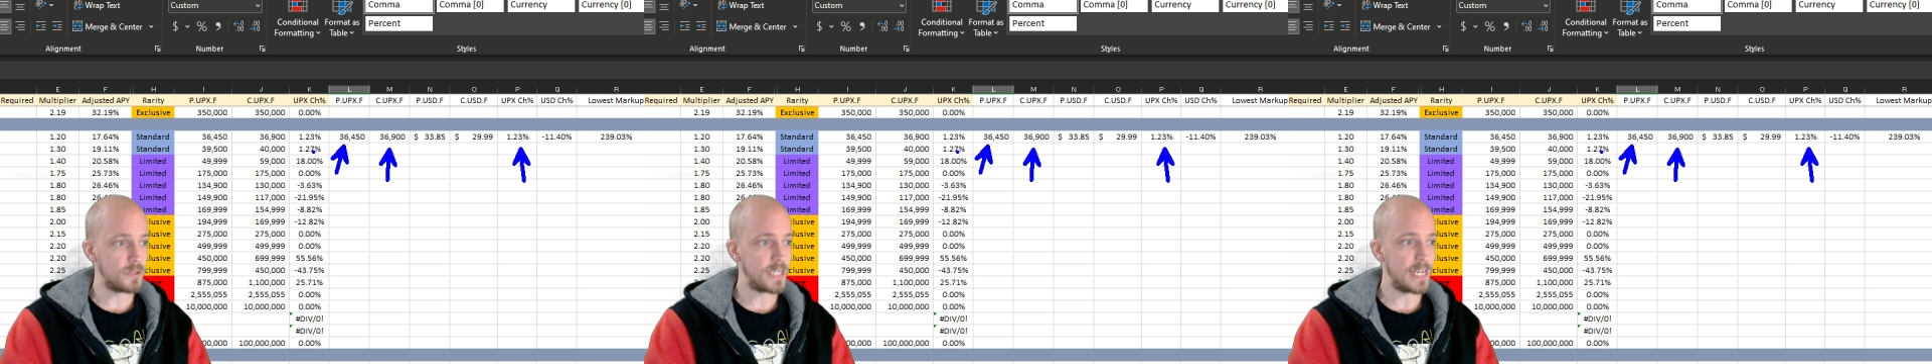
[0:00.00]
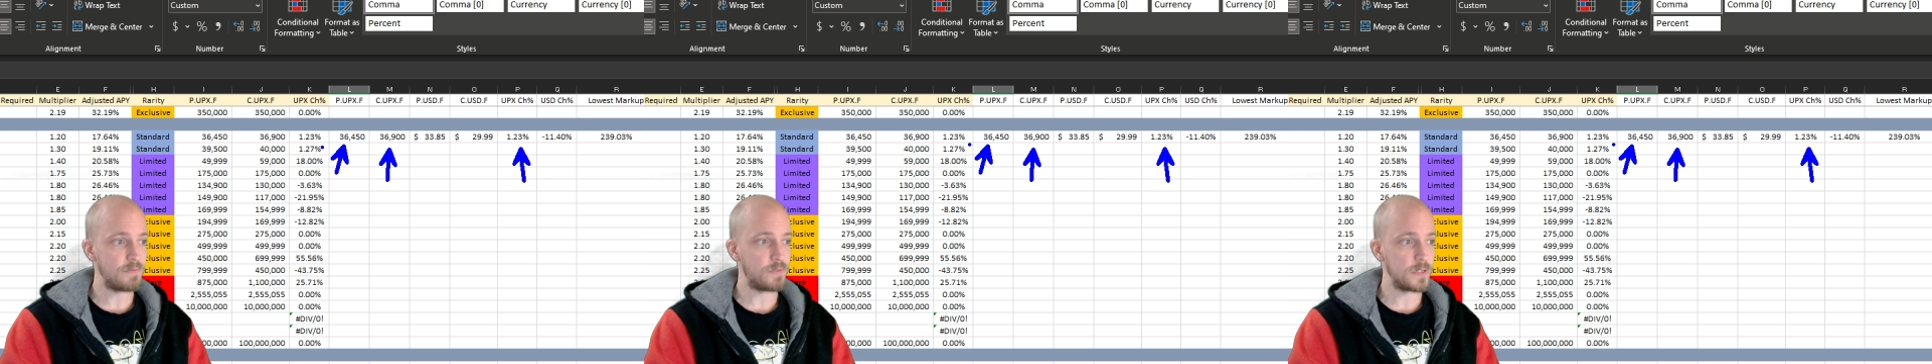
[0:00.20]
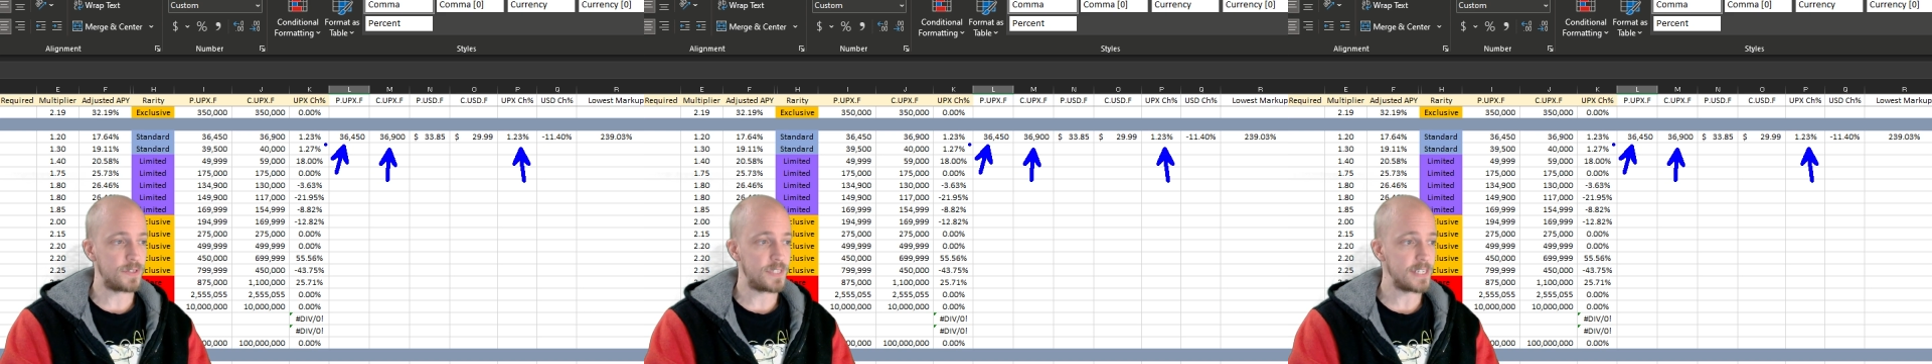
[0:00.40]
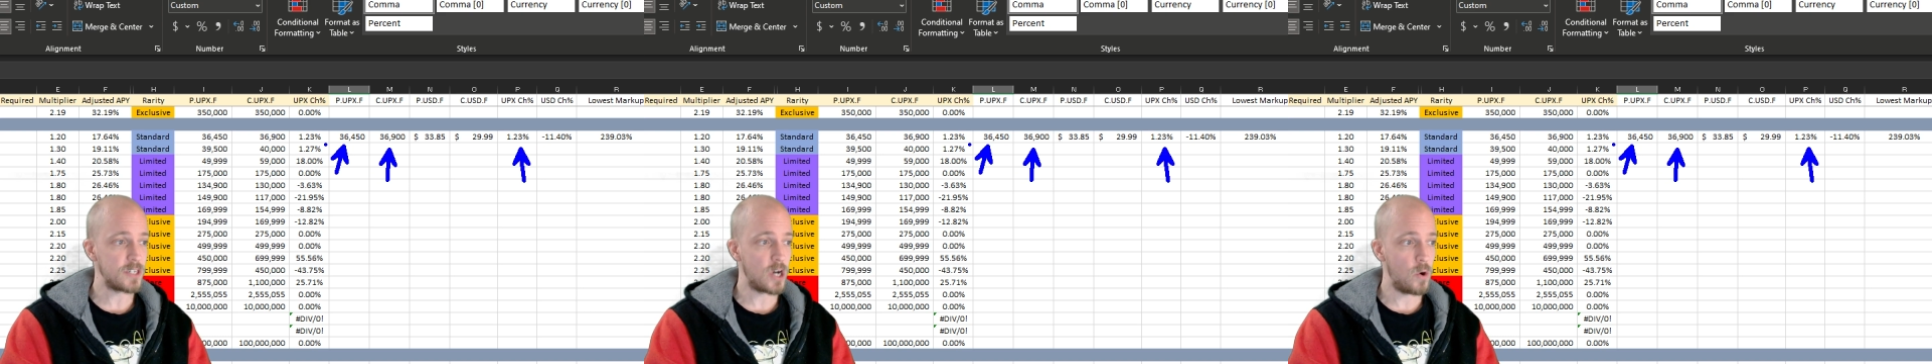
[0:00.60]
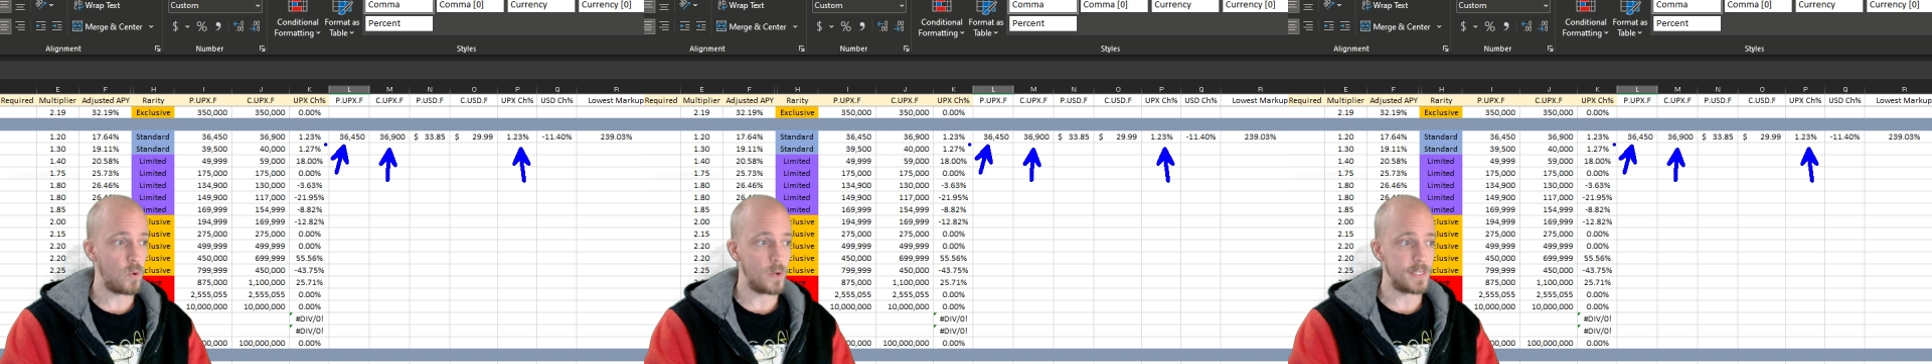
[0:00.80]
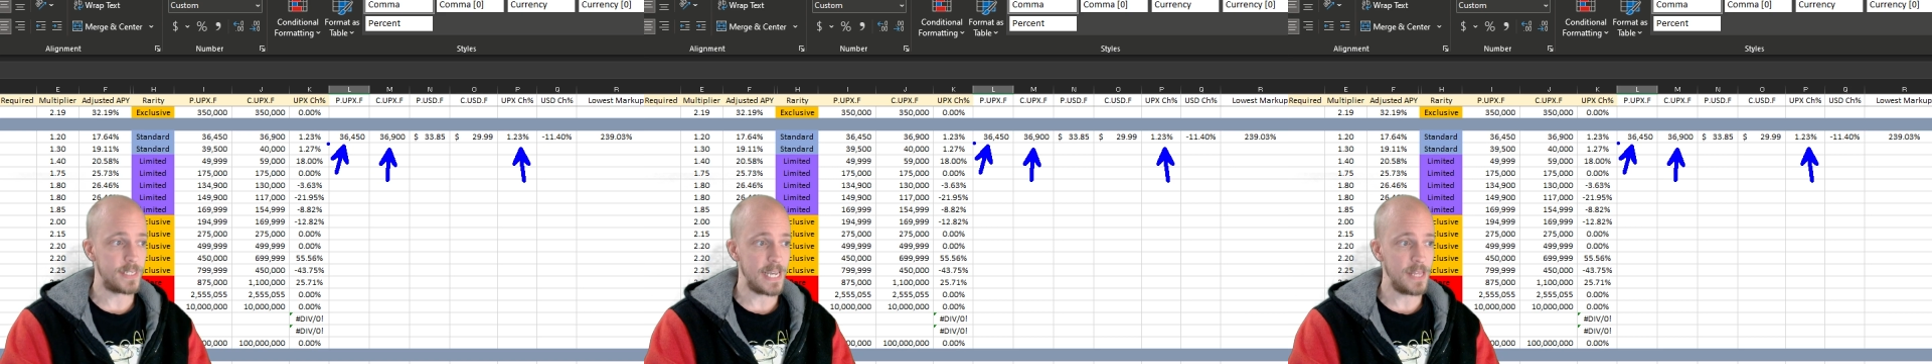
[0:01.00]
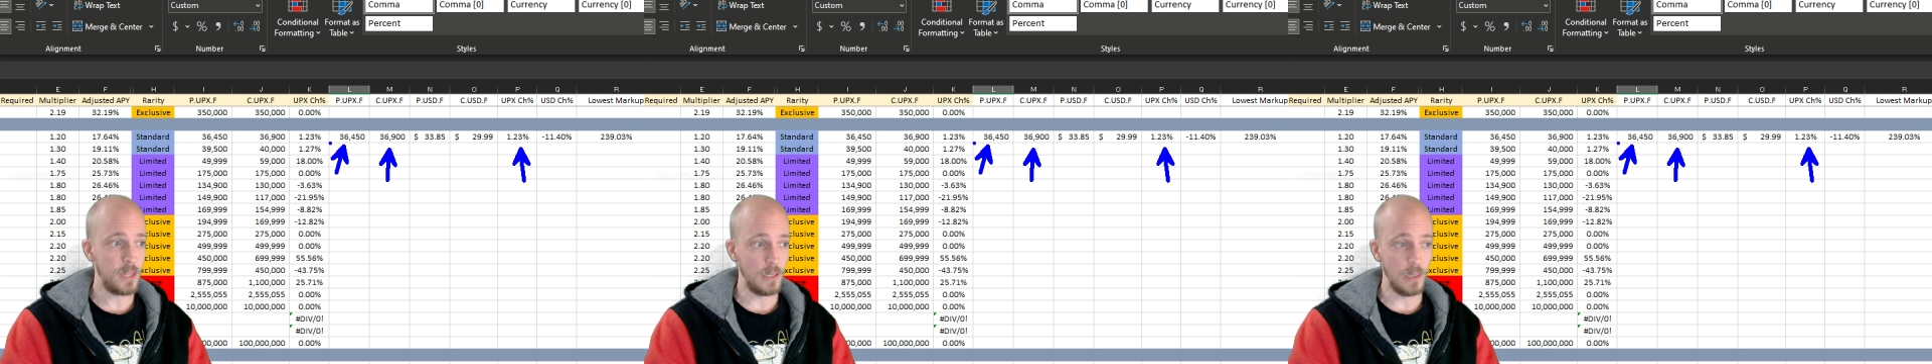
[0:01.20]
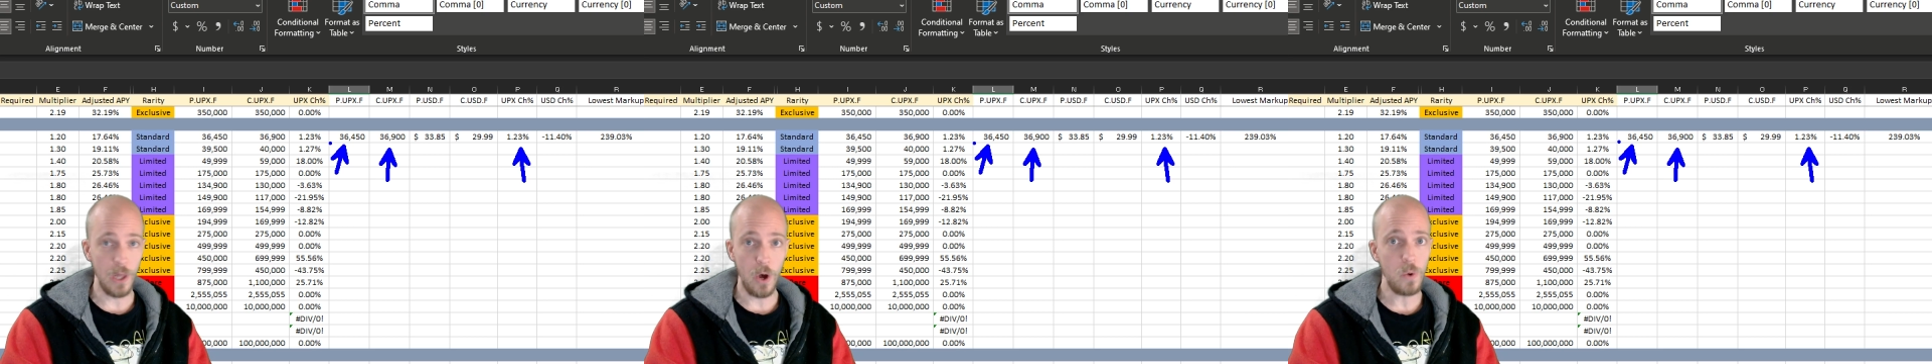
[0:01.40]
San Francisco was in
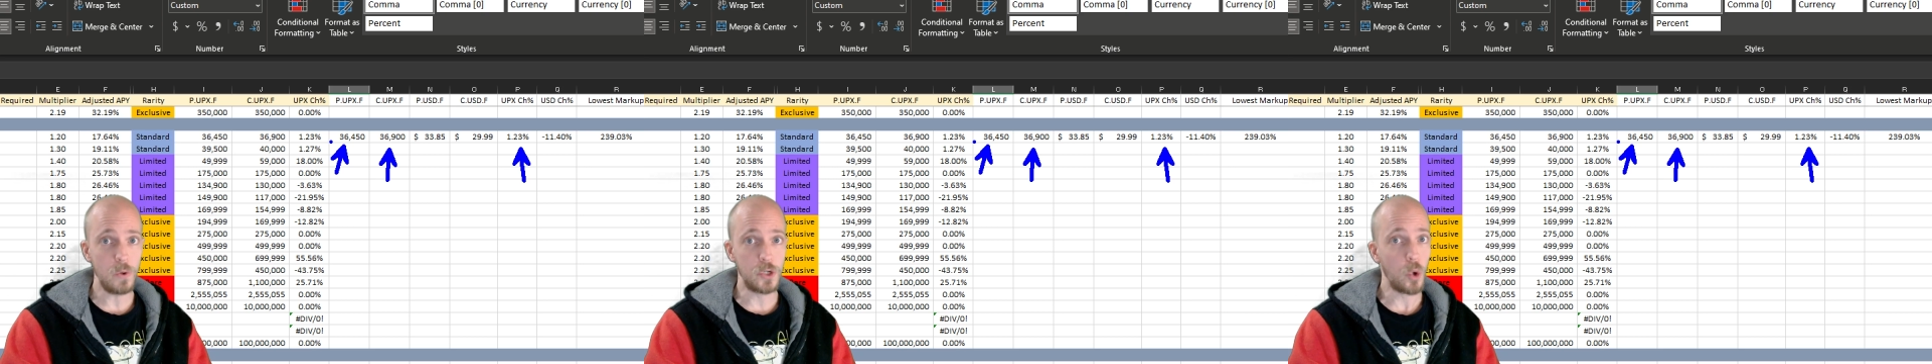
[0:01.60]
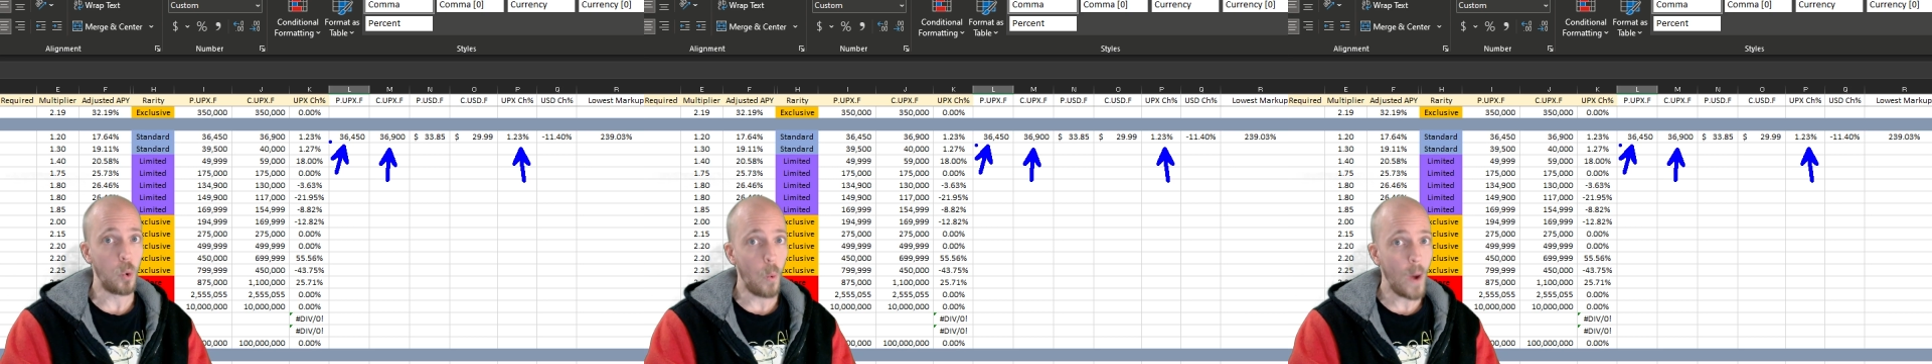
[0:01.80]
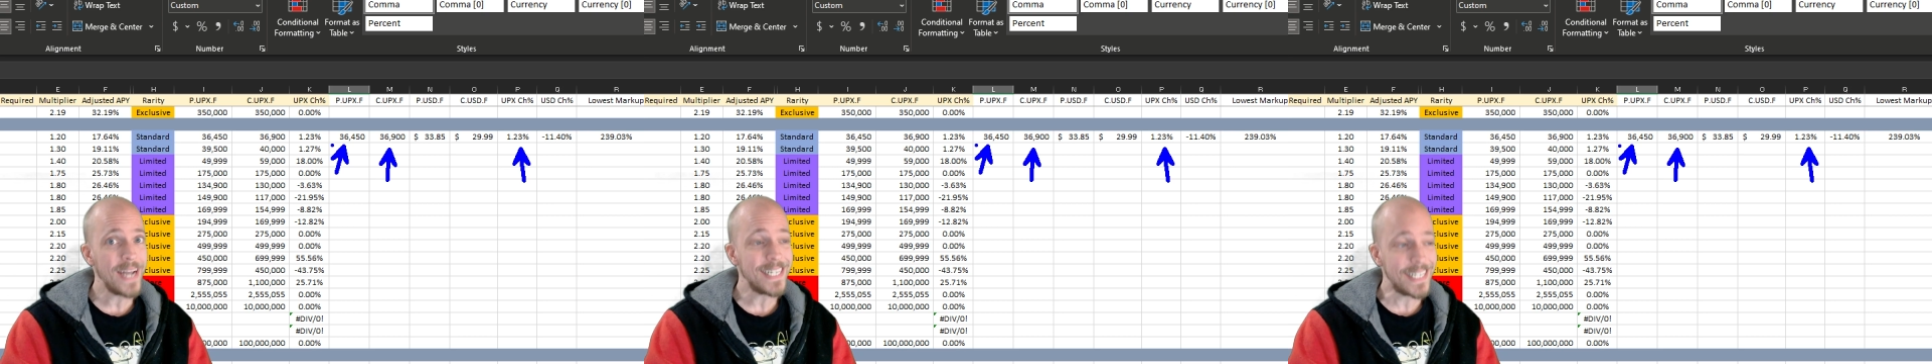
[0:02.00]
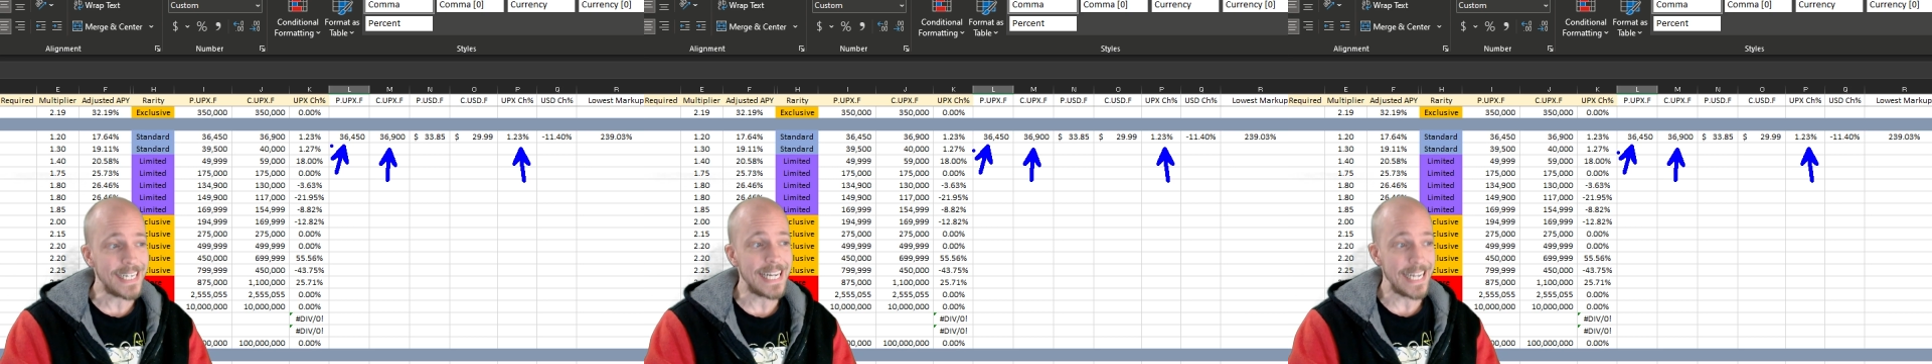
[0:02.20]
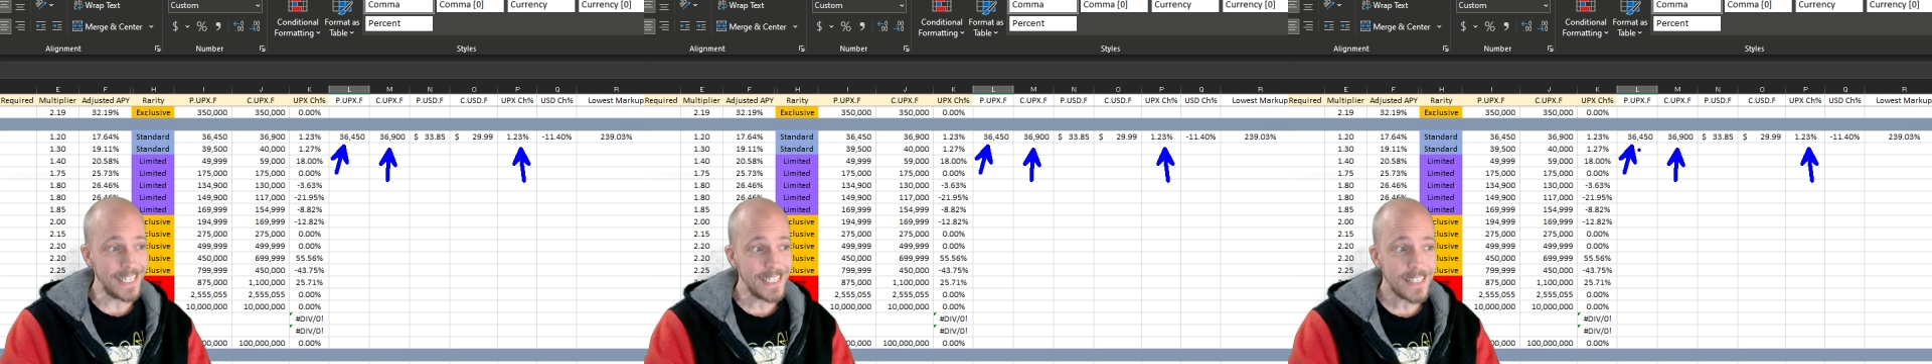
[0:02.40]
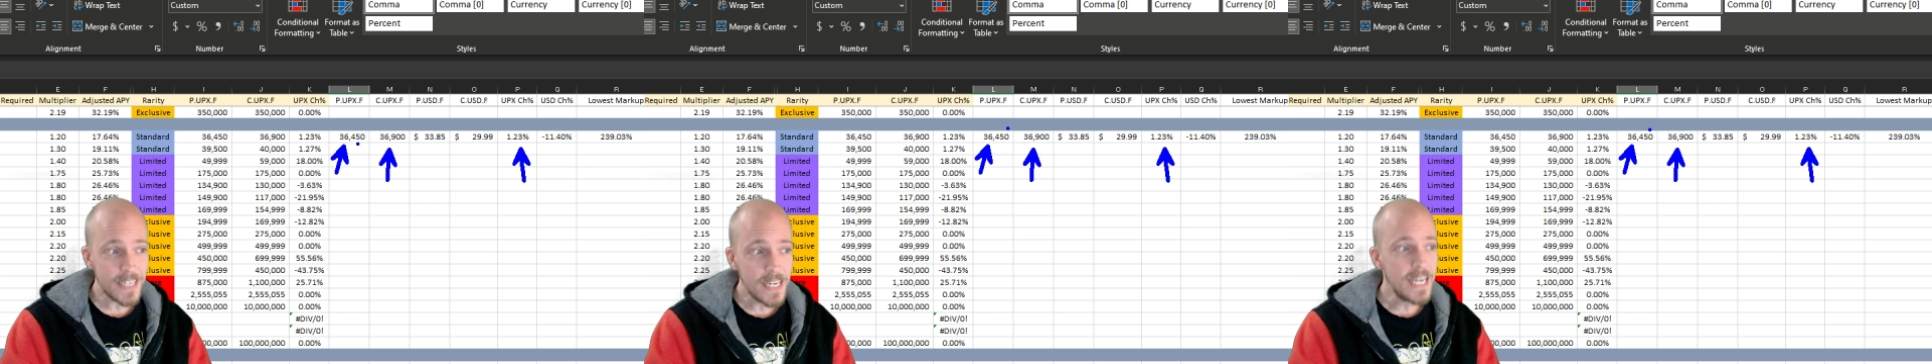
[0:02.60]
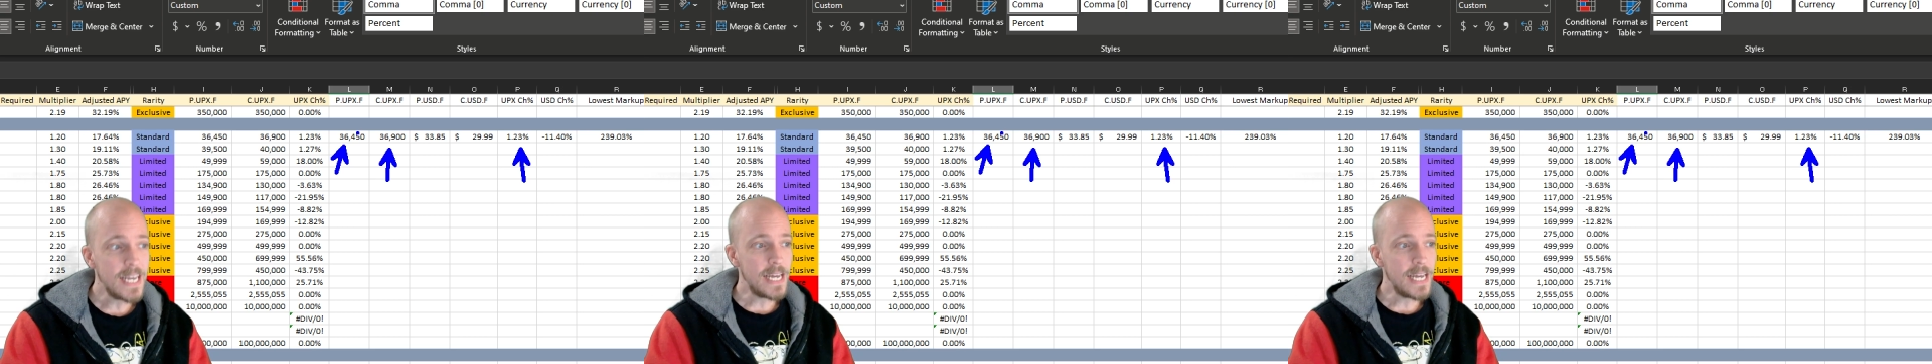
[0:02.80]
the low 20s.